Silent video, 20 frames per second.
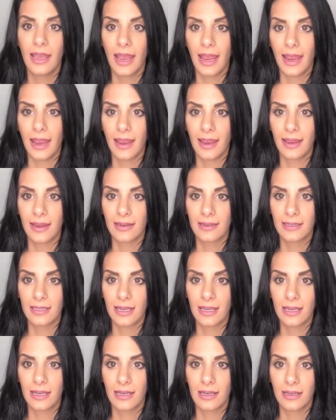And
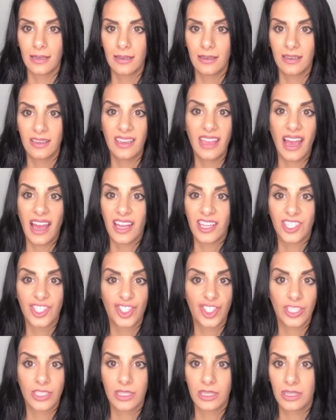uh, yeah, it's
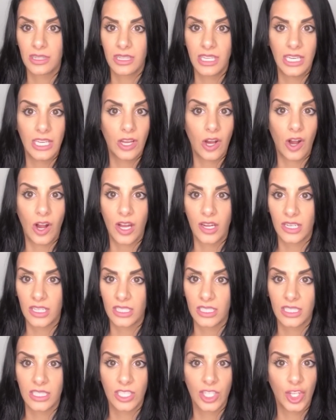just the
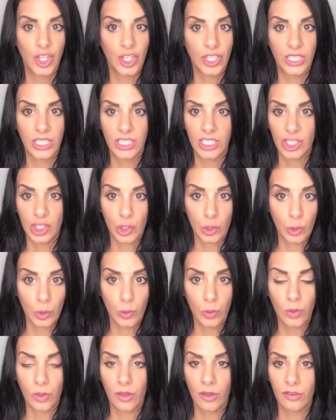honest to goodness
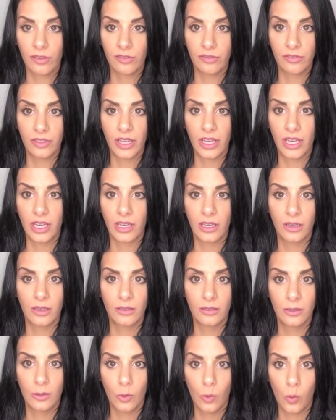truth of uh,
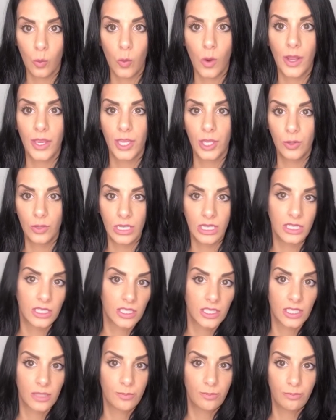what you need
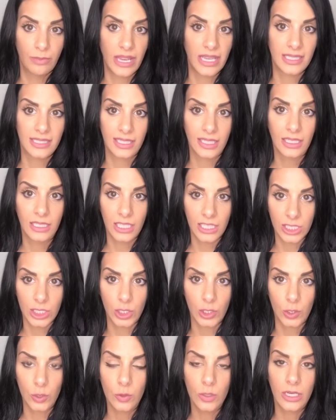to basically
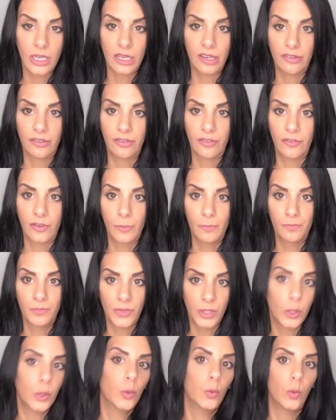do if
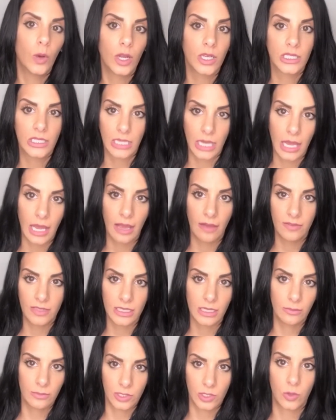you want to have
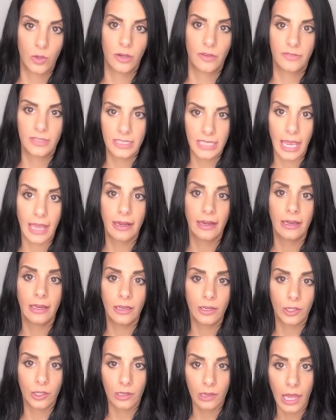some sort of sanity
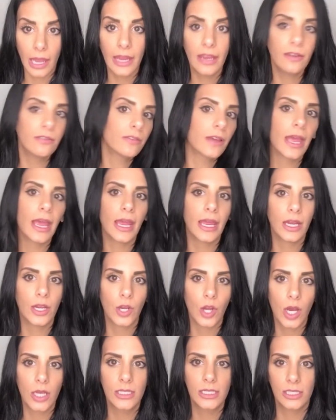in your life and
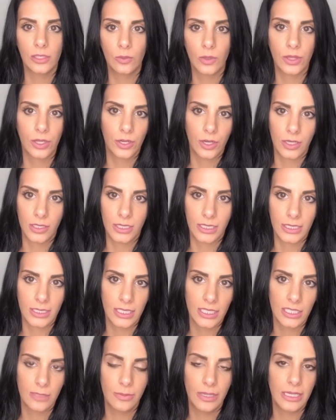not deal with a
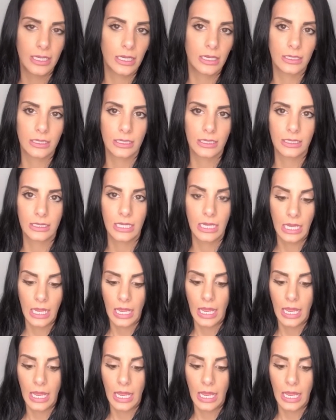narcissist, because